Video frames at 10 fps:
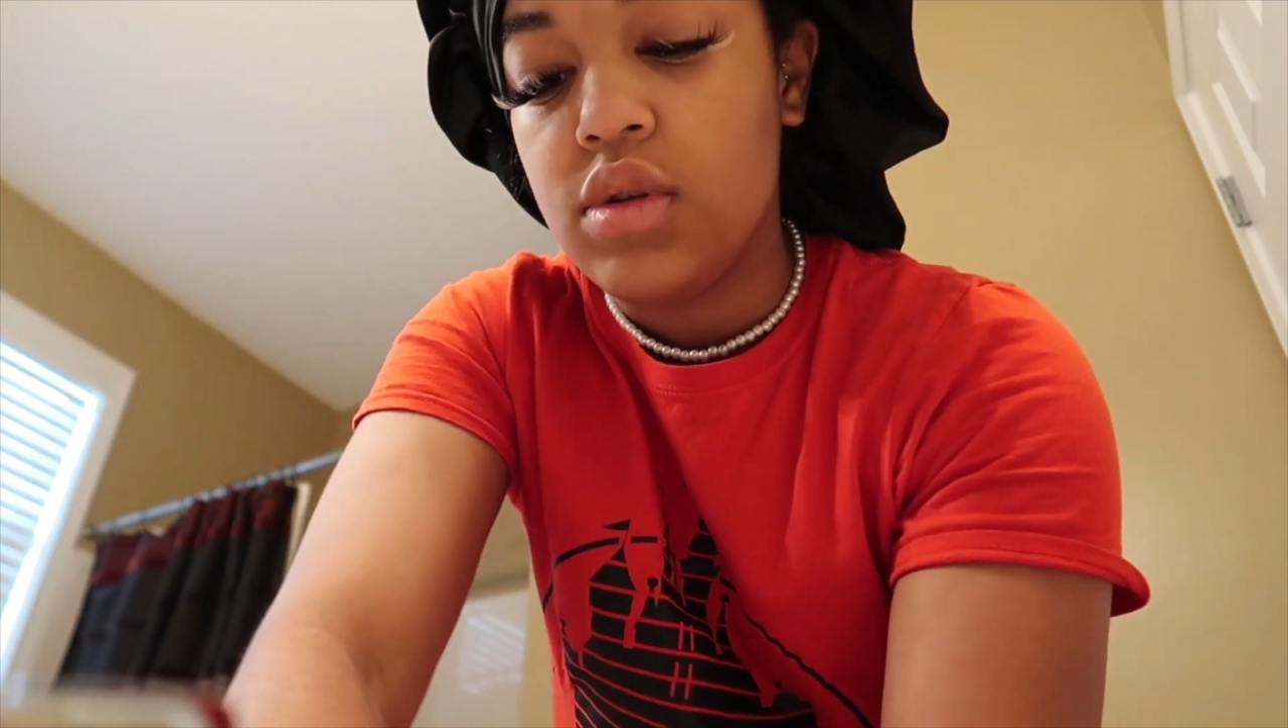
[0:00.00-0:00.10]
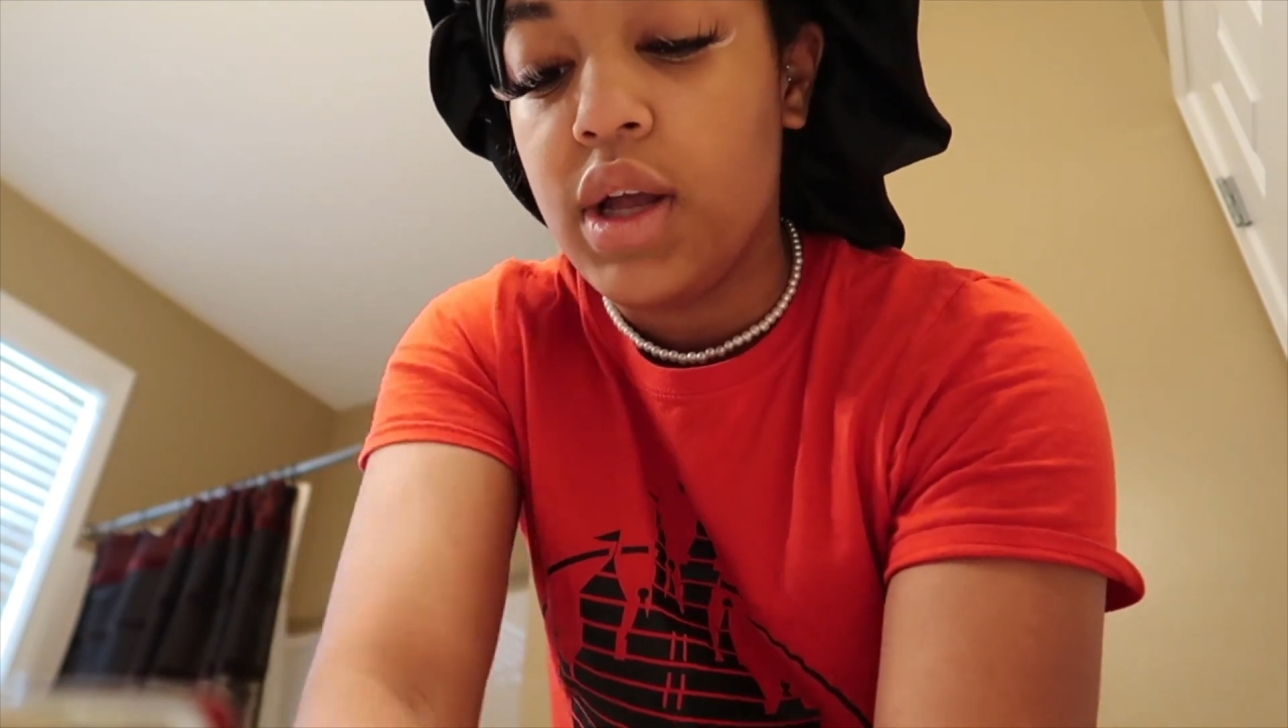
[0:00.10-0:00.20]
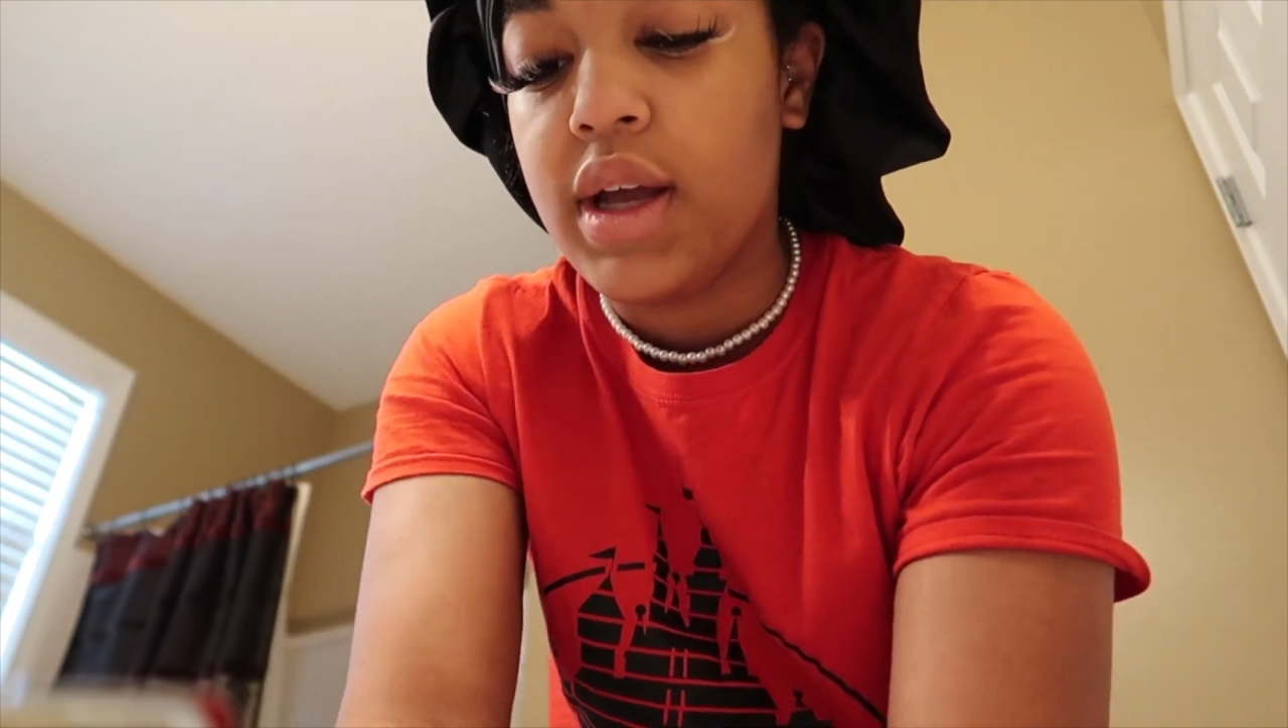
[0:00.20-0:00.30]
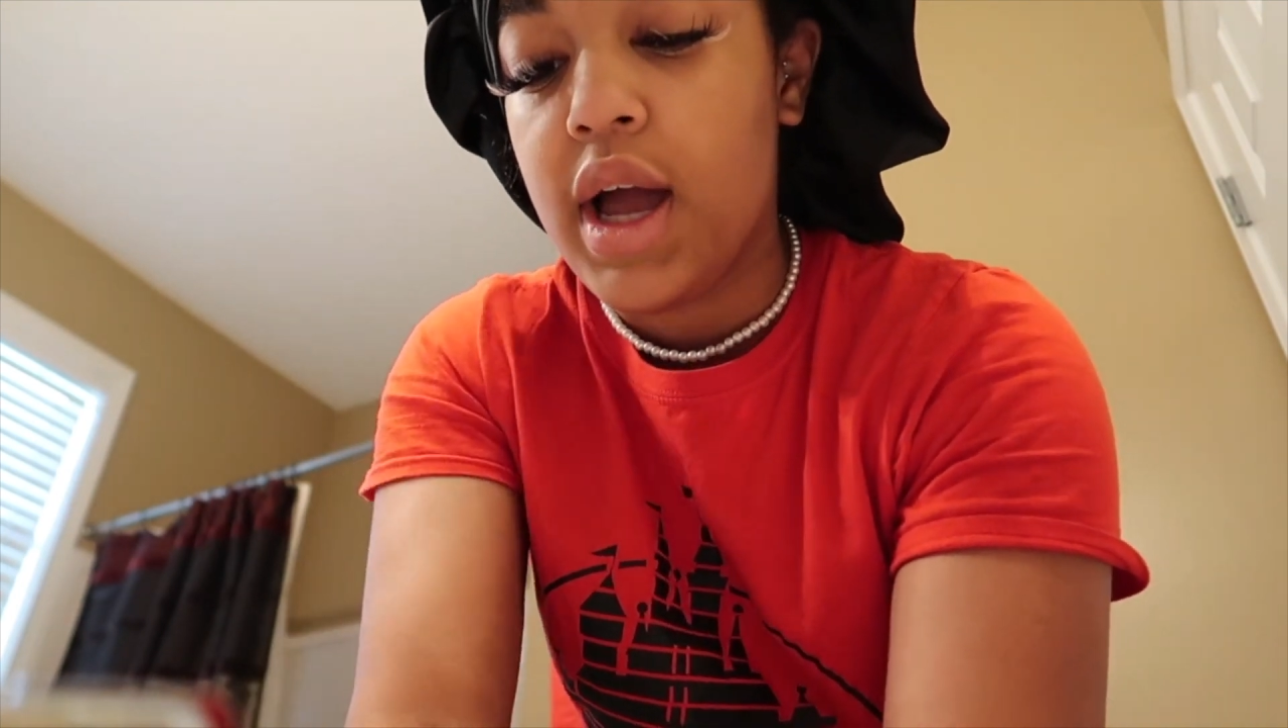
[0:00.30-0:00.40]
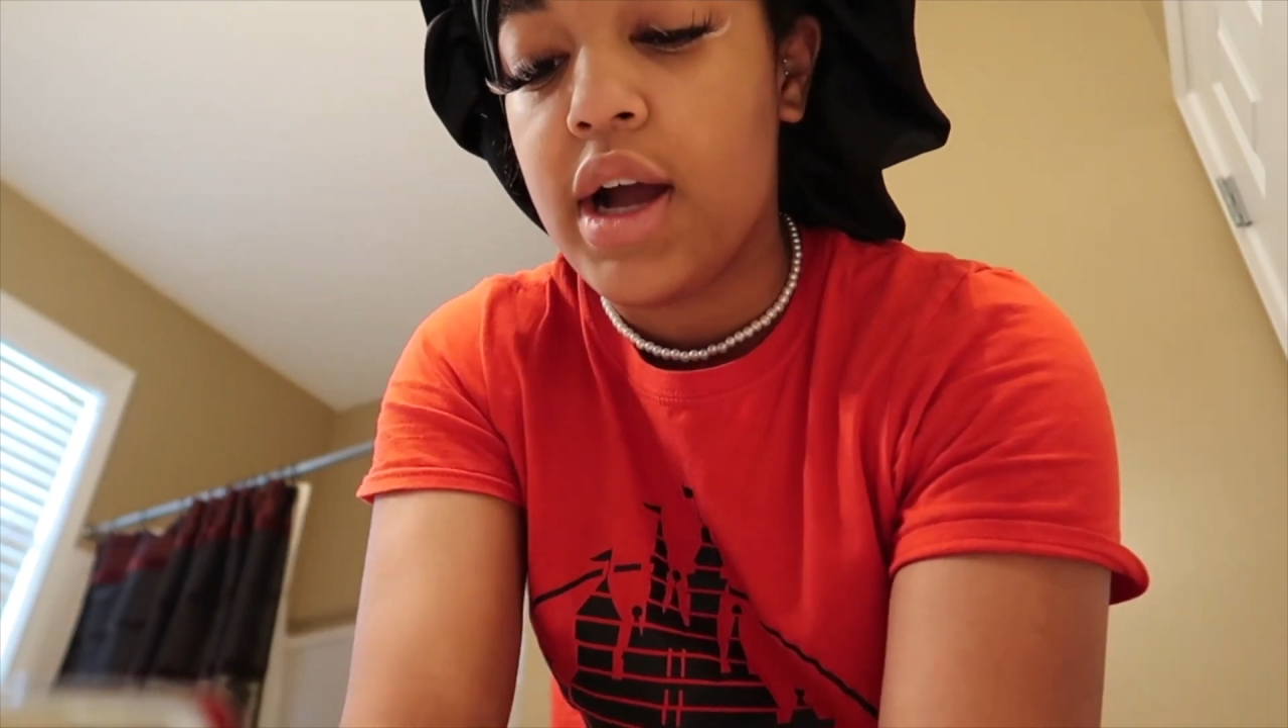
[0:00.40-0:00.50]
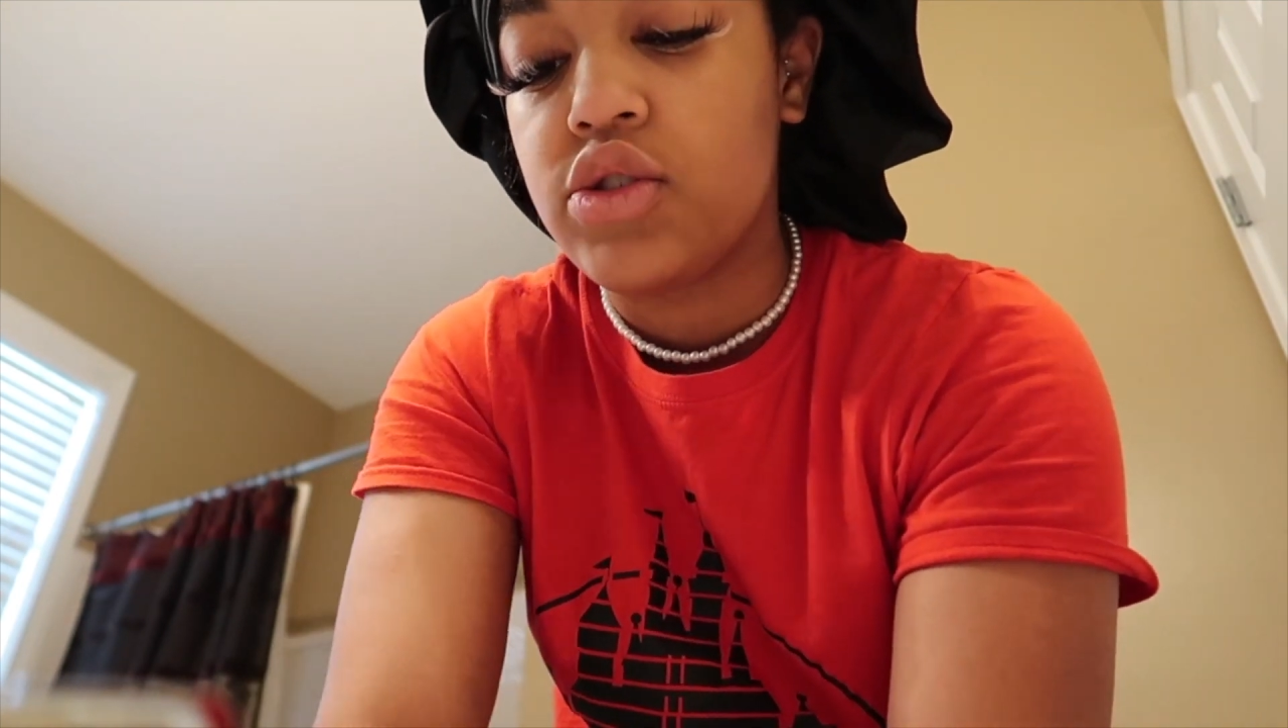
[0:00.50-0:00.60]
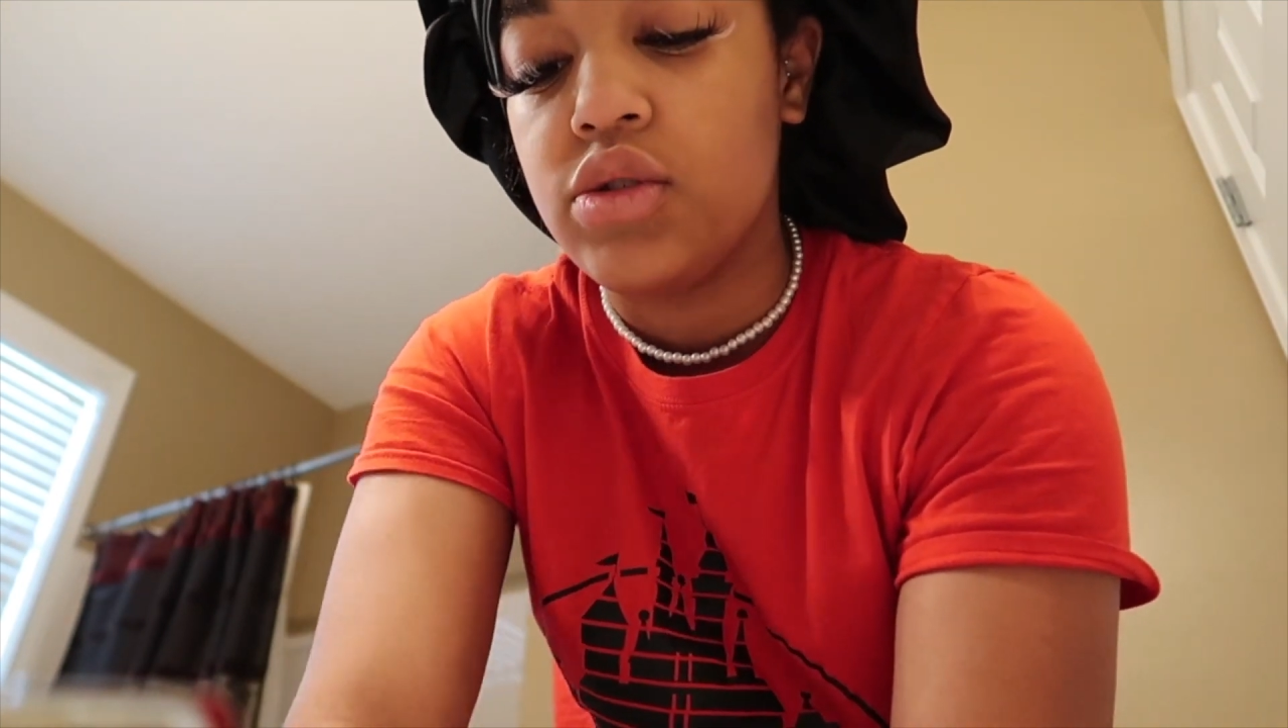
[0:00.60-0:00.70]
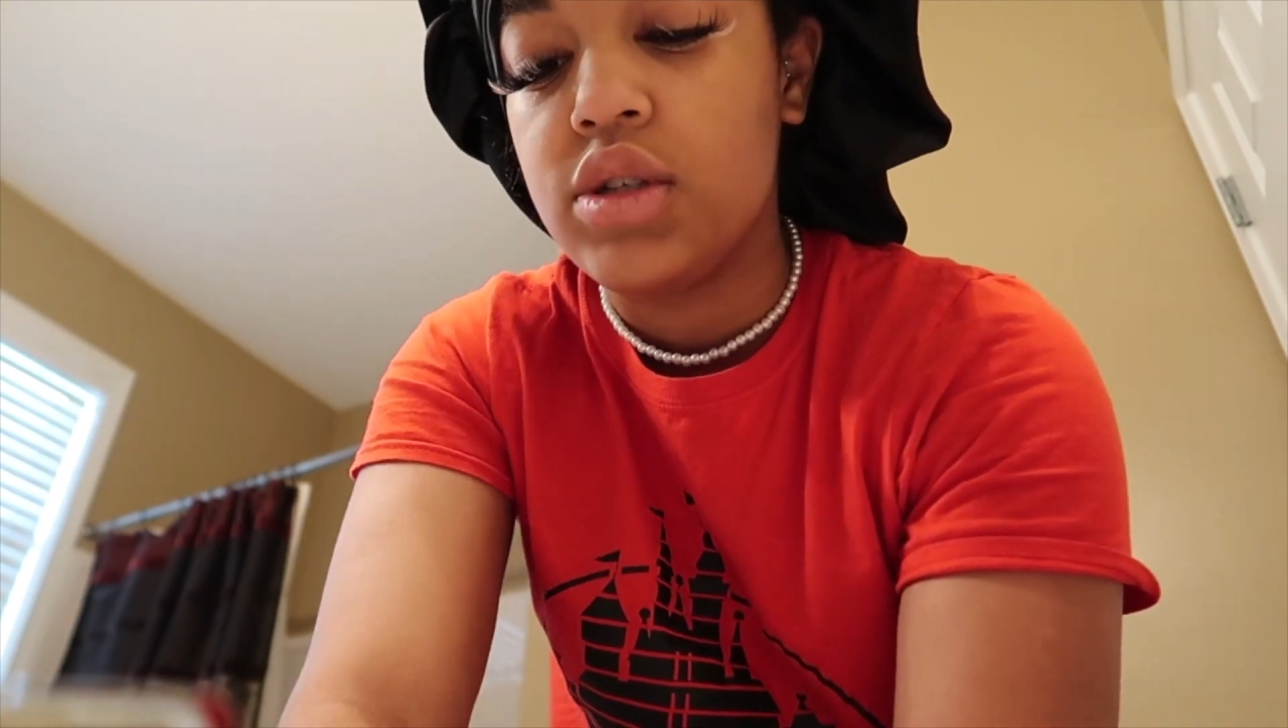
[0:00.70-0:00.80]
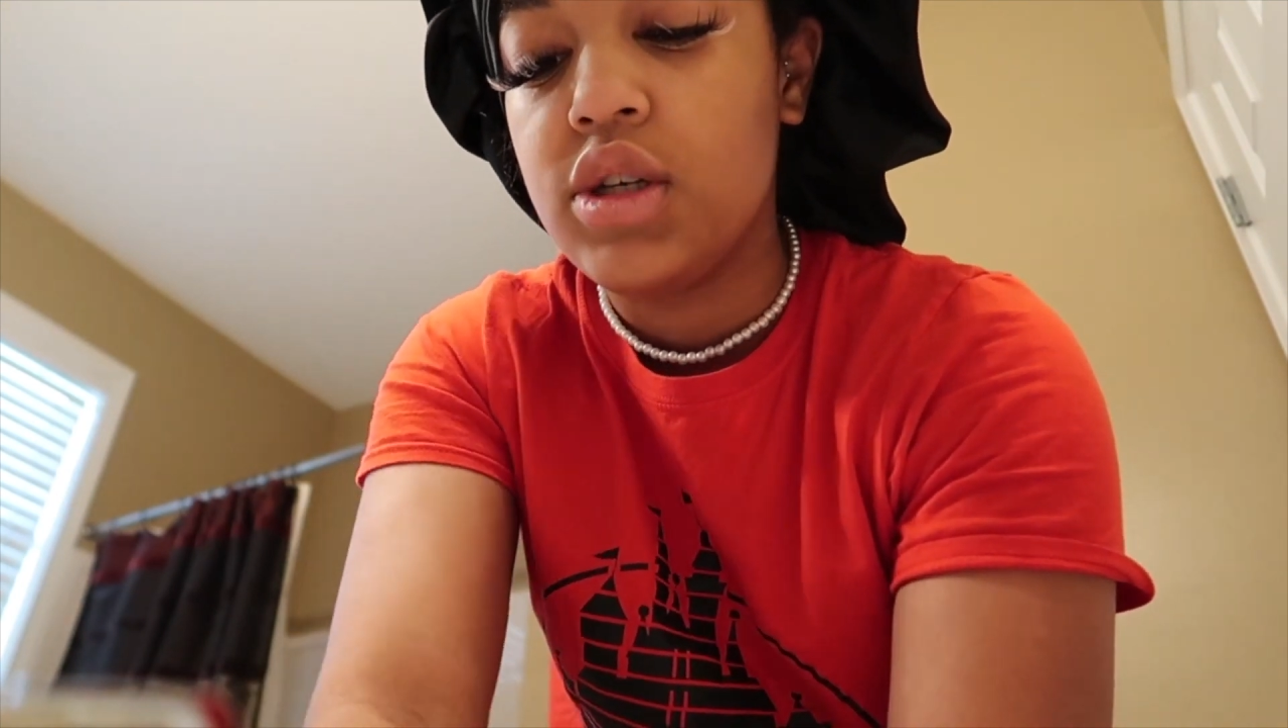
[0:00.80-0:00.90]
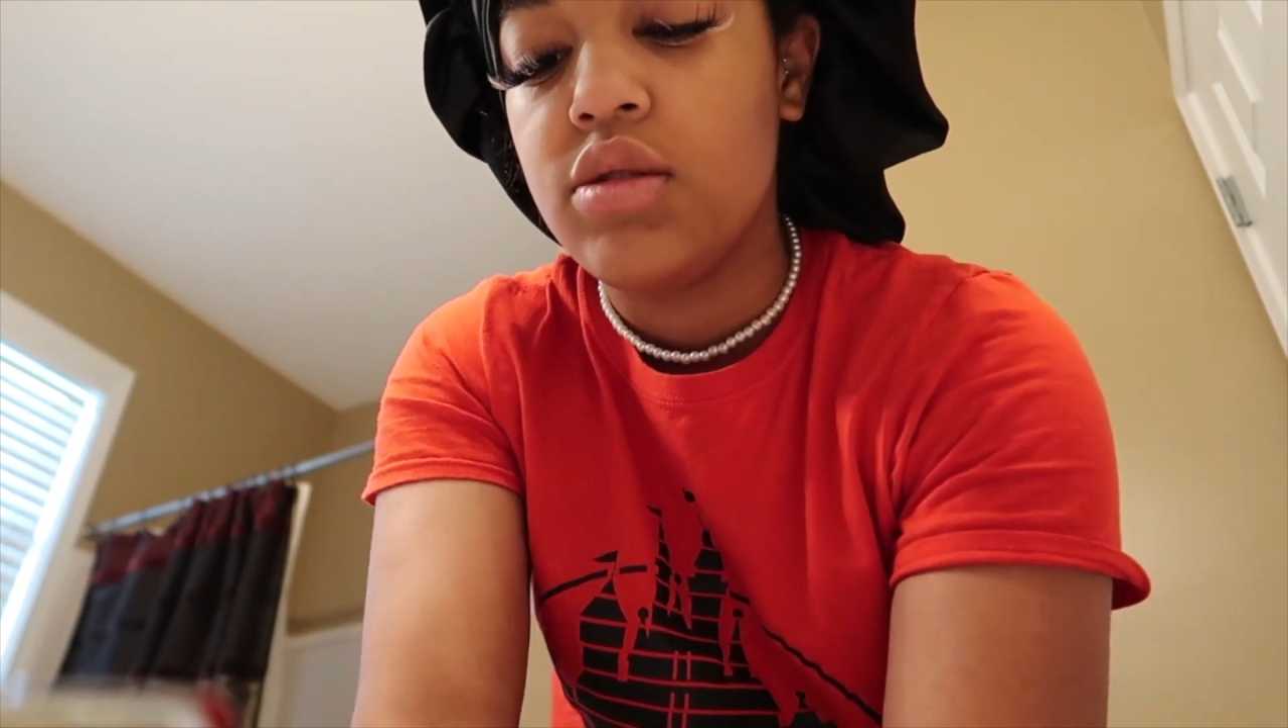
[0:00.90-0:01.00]
like
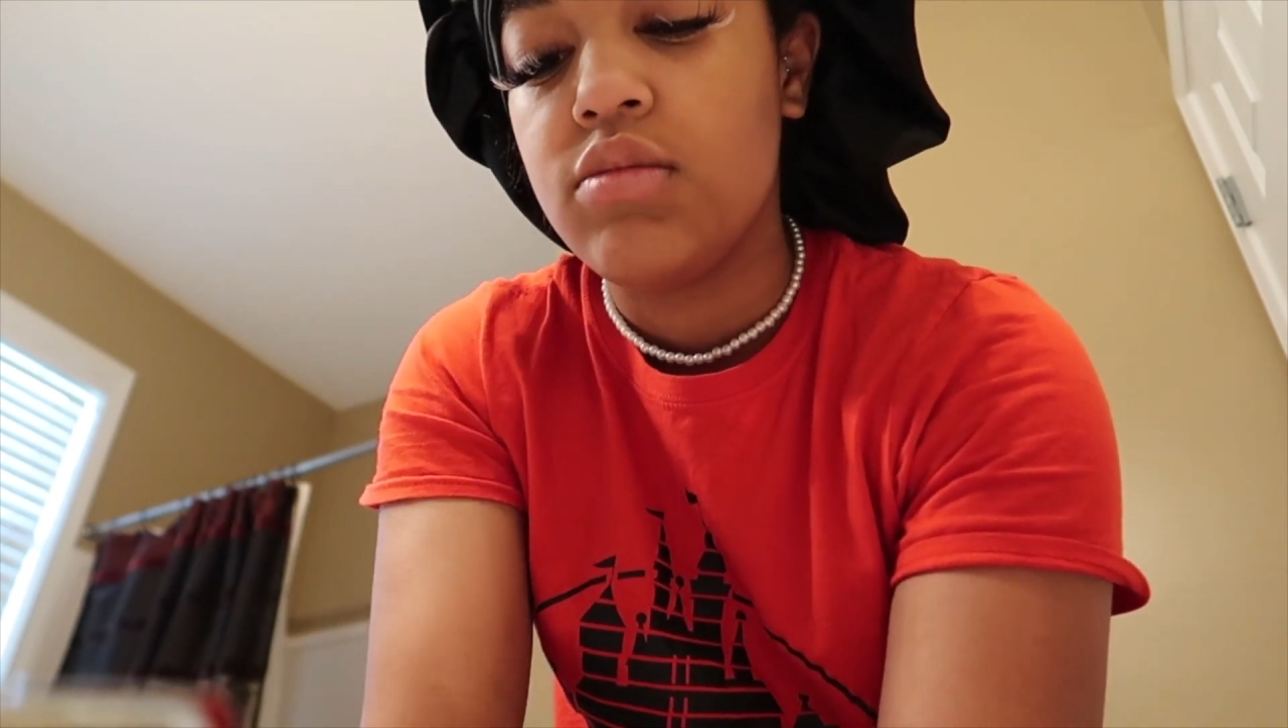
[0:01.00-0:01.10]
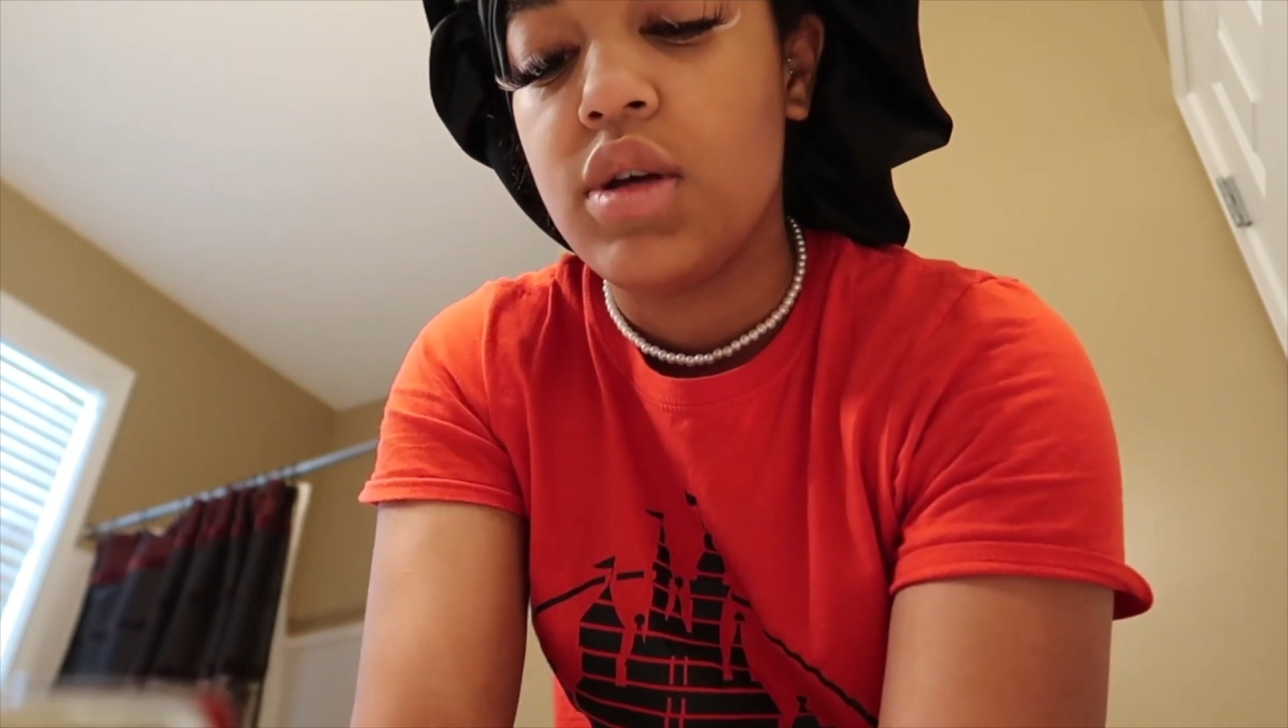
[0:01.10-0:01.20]
actually.